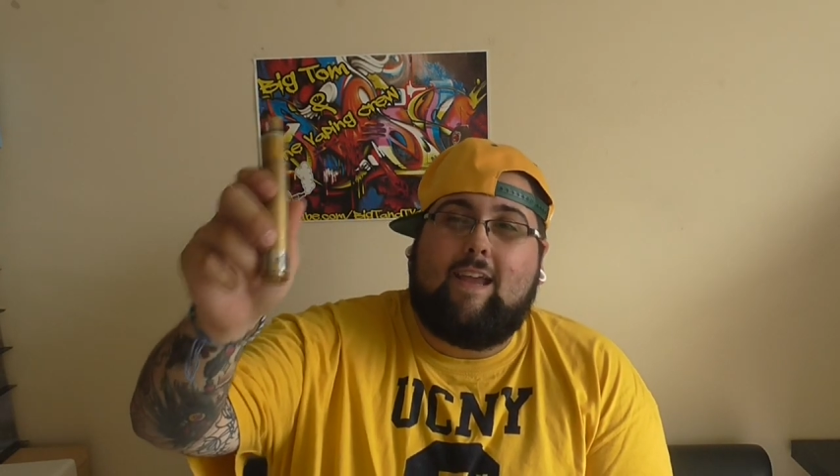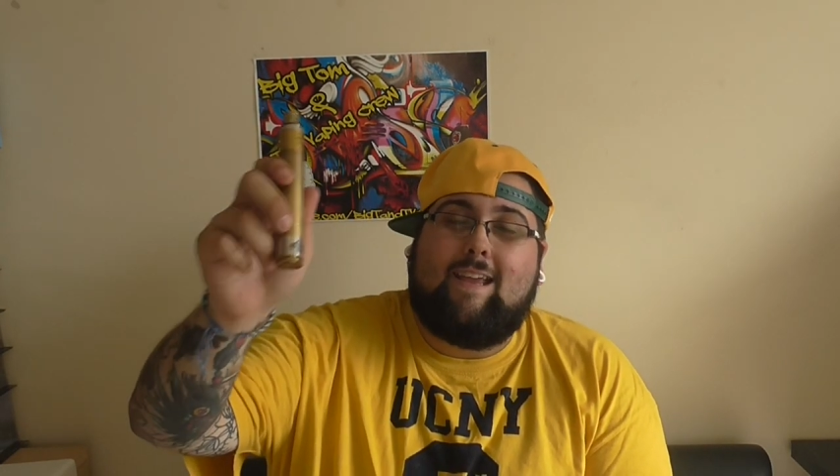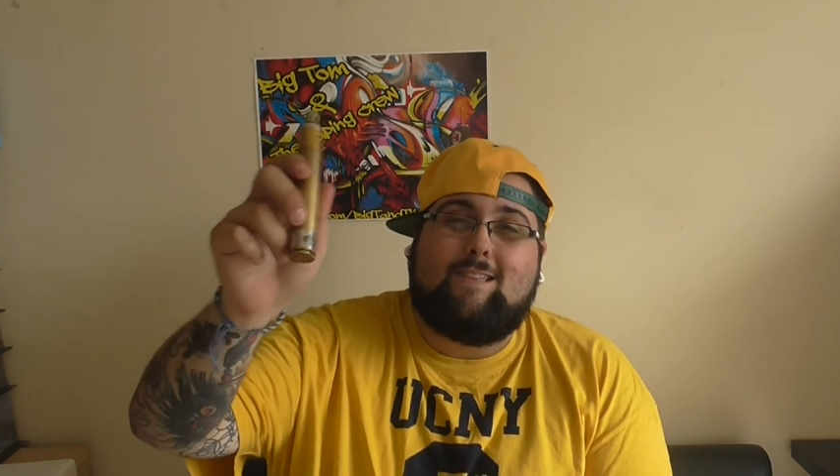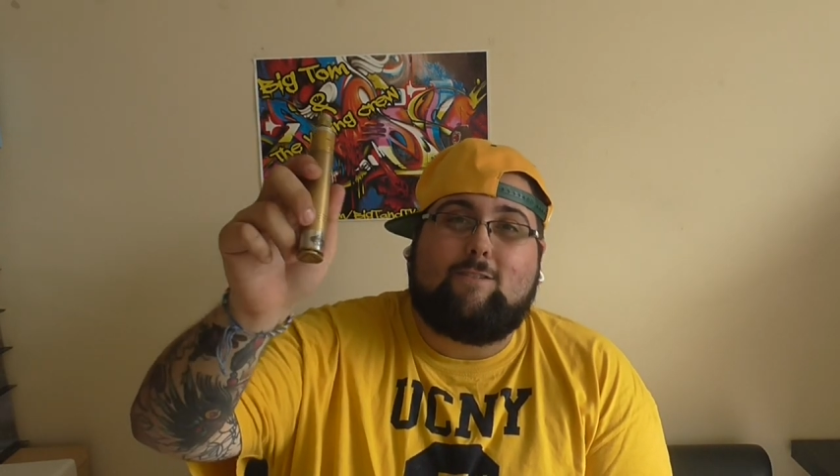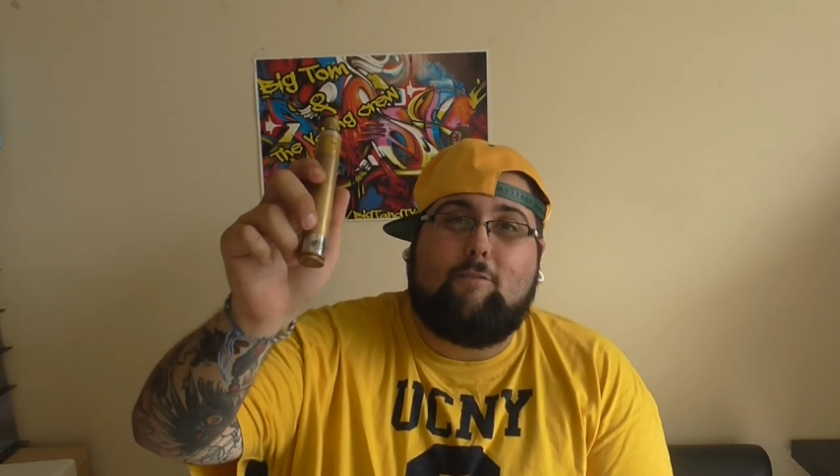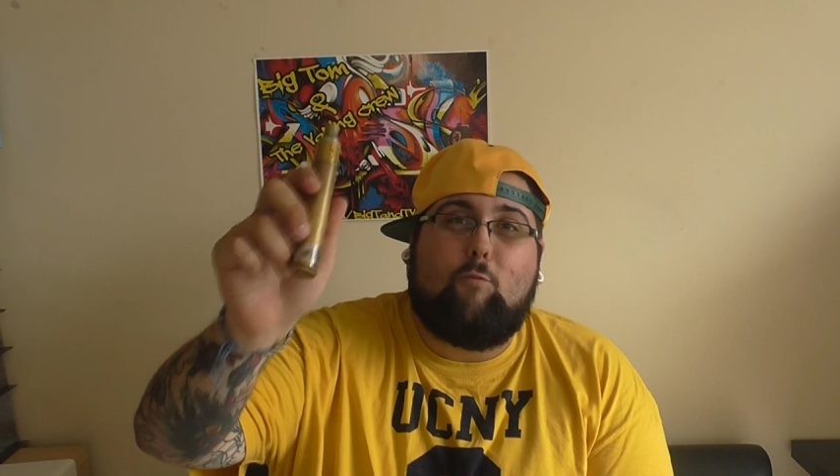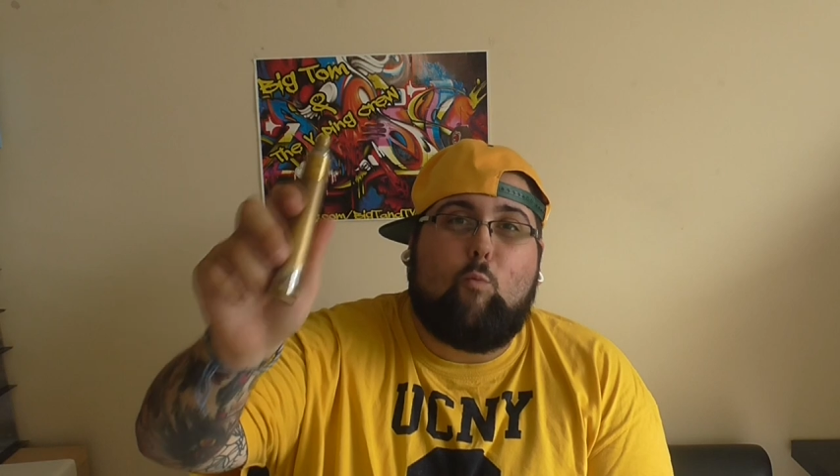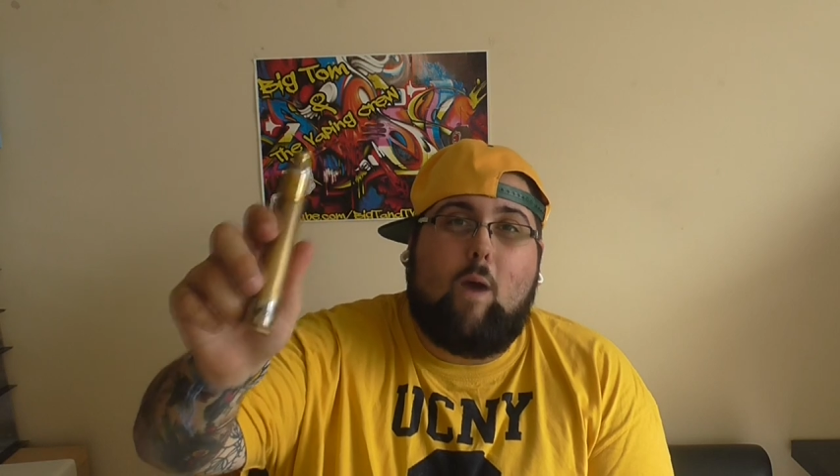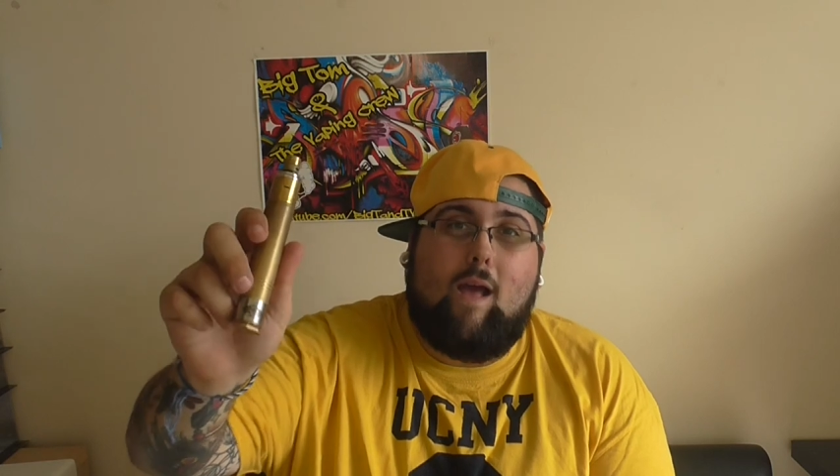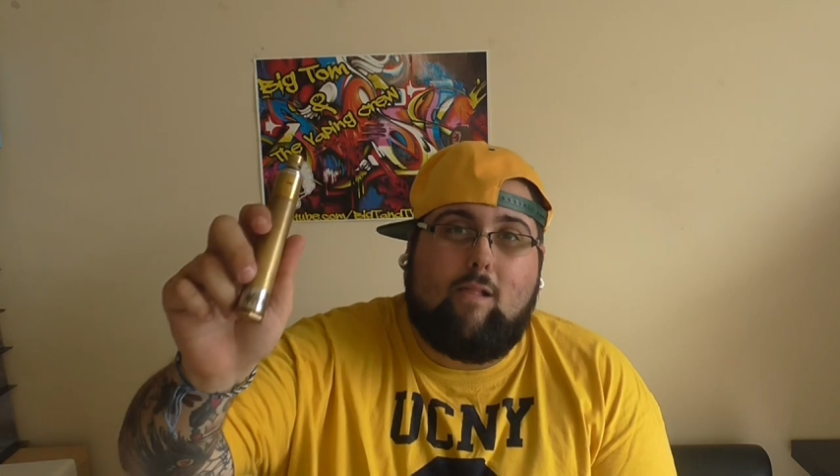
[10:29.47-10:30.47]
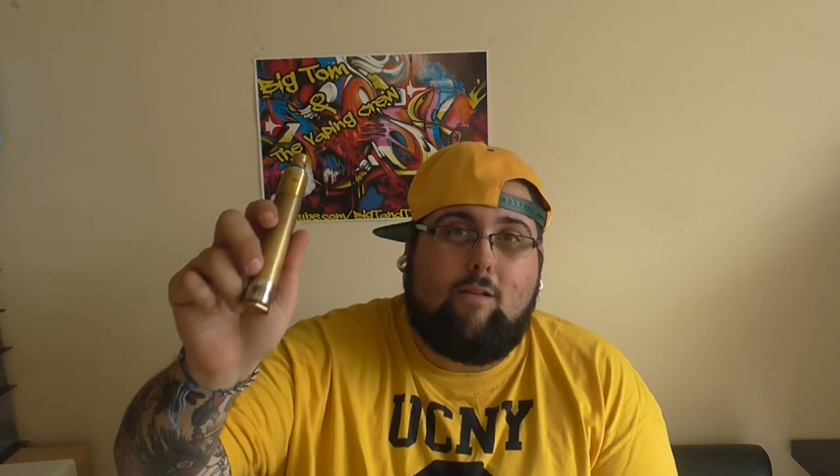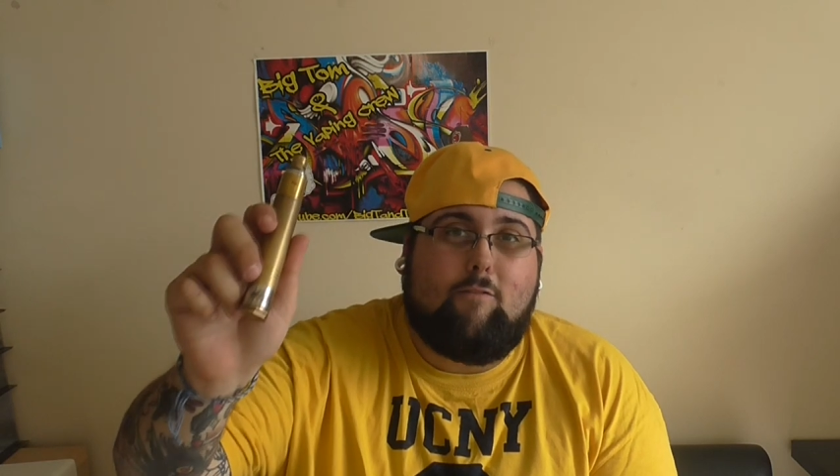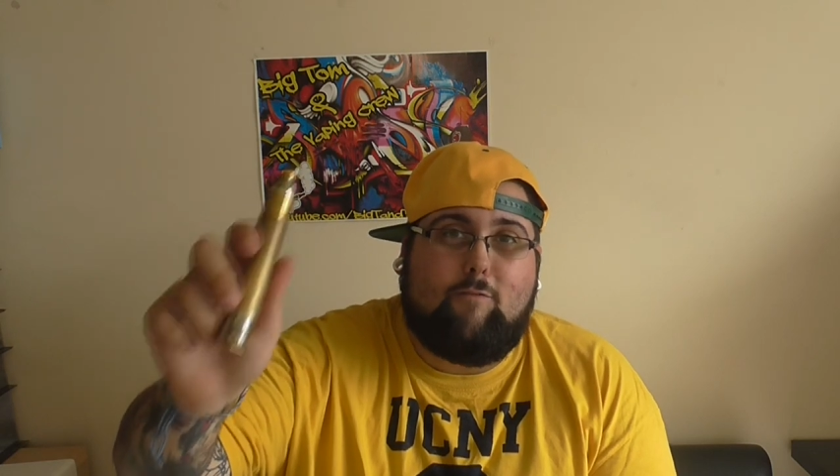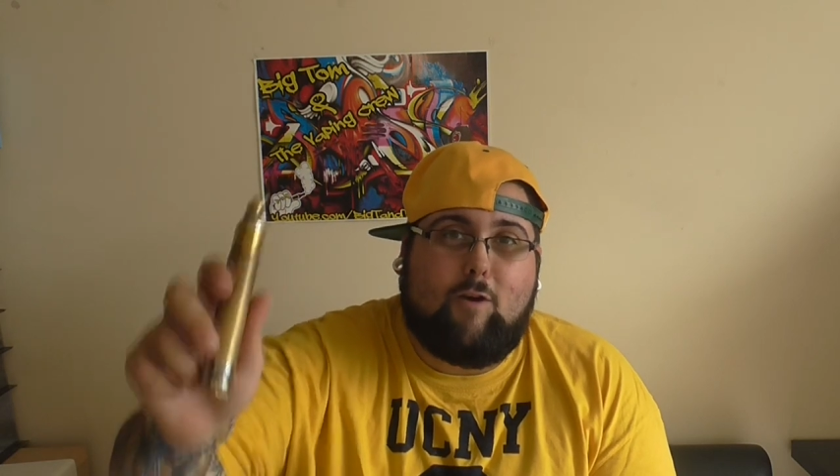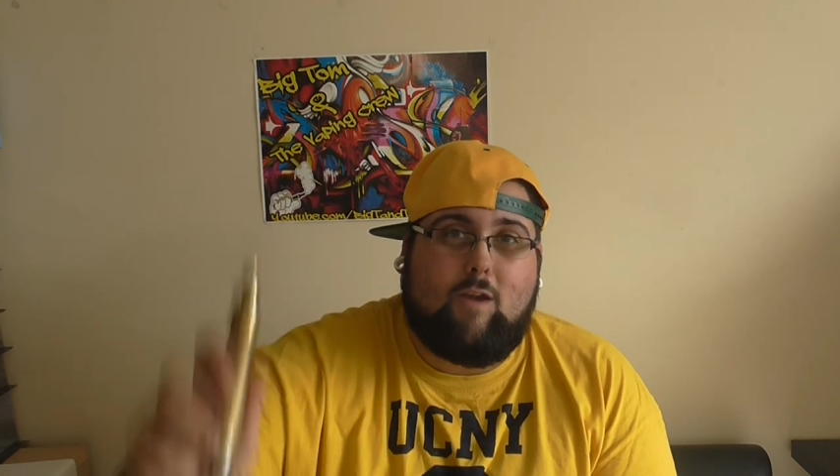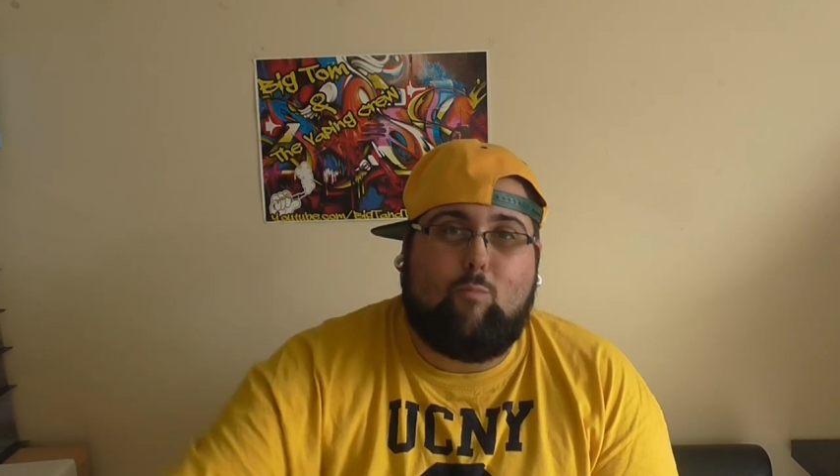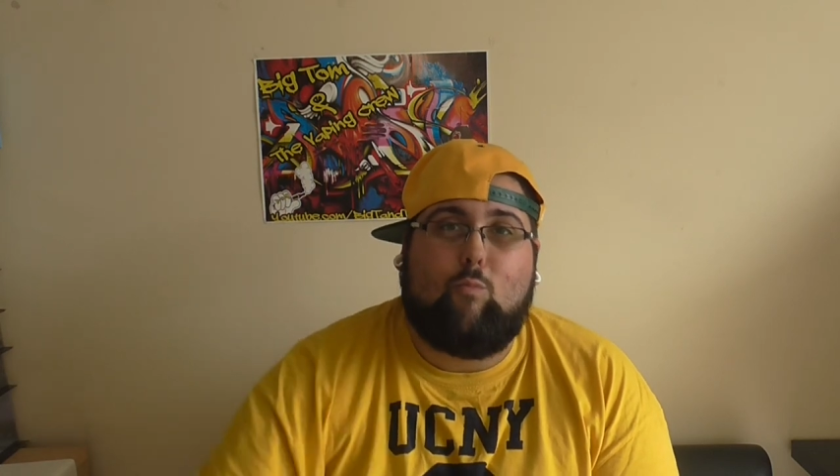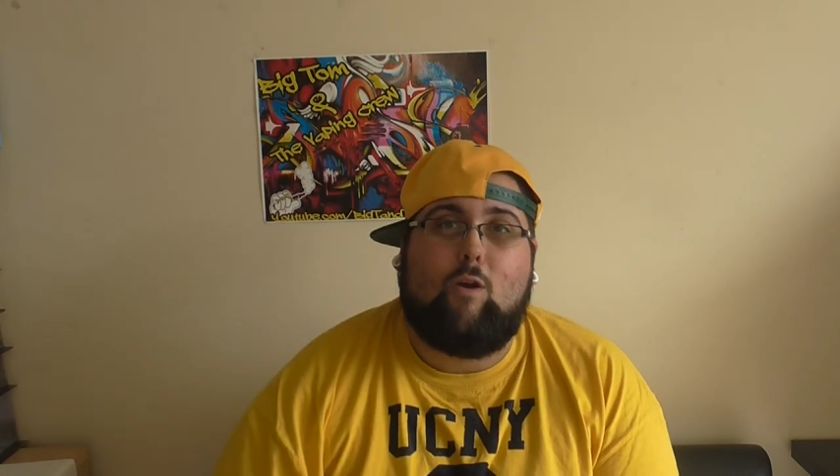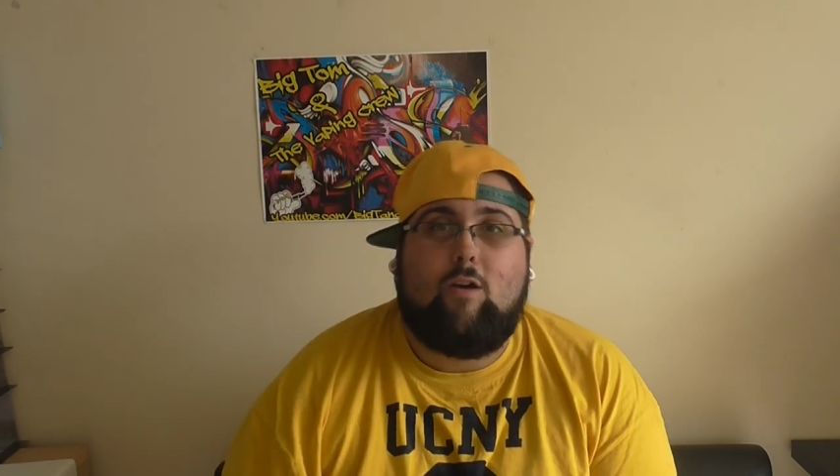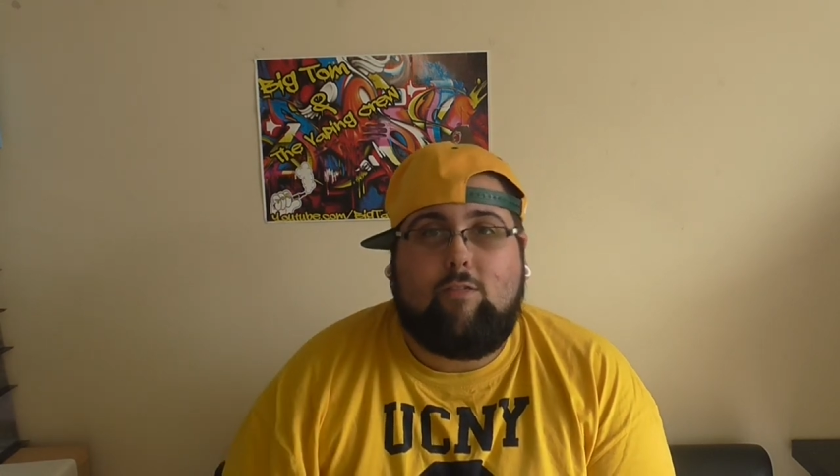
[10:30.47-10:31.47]
It's well fucking
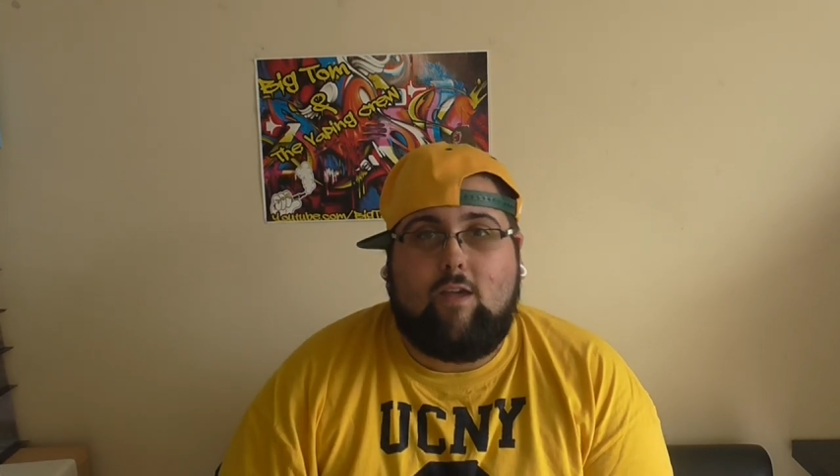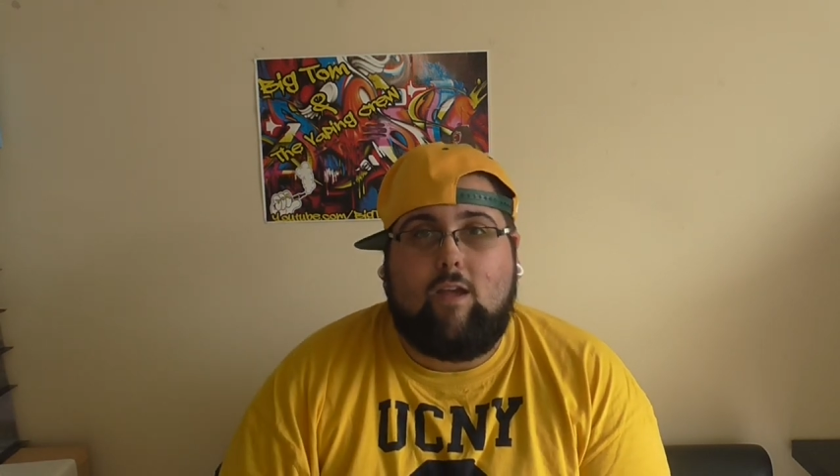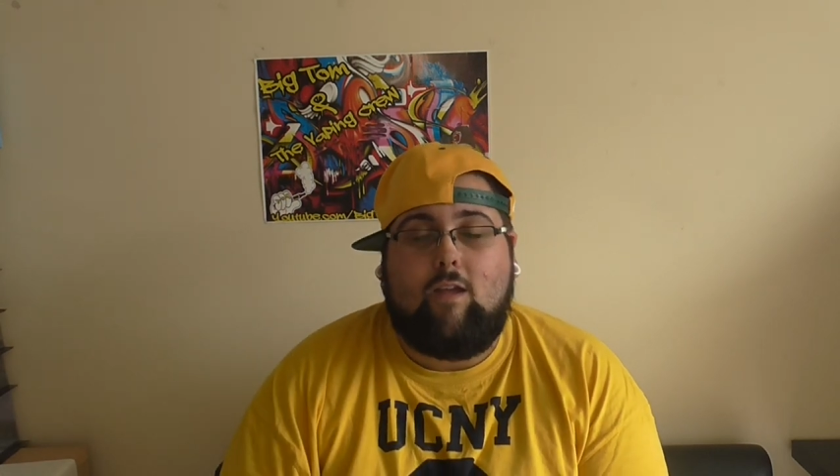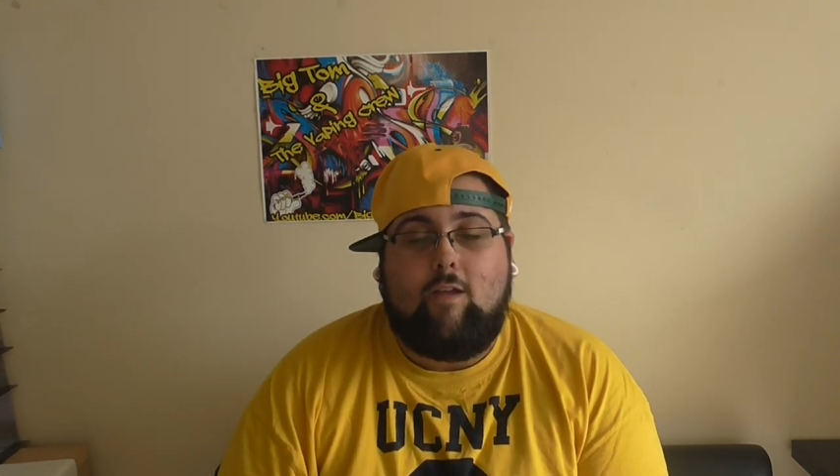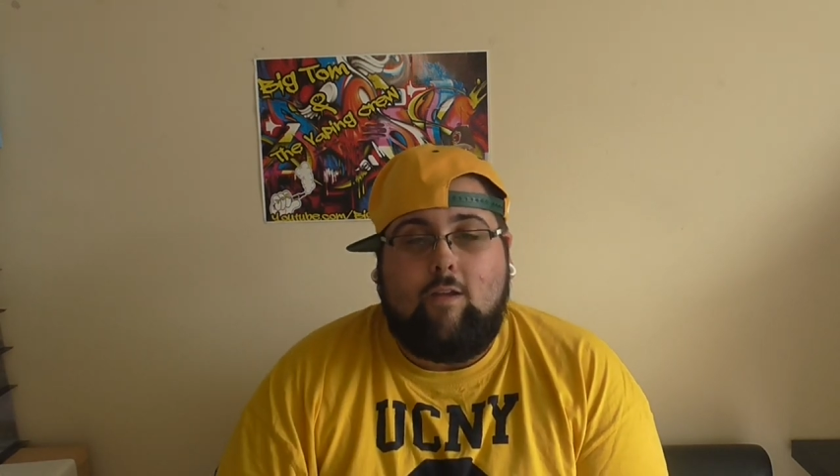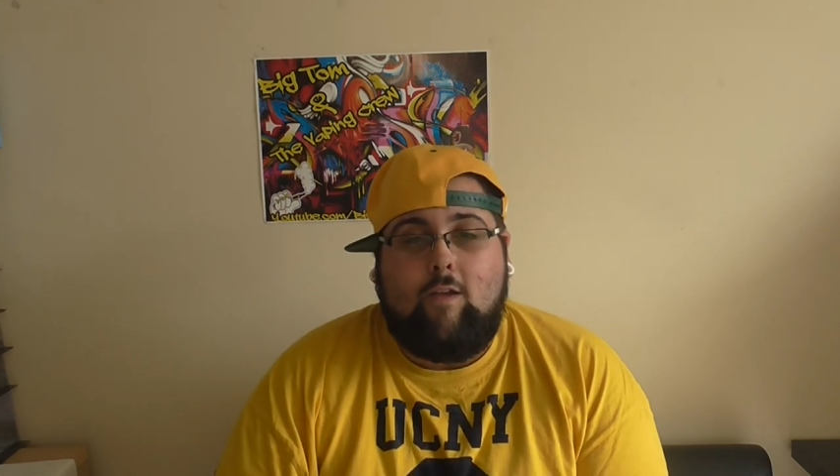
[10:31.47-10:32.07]
worth it.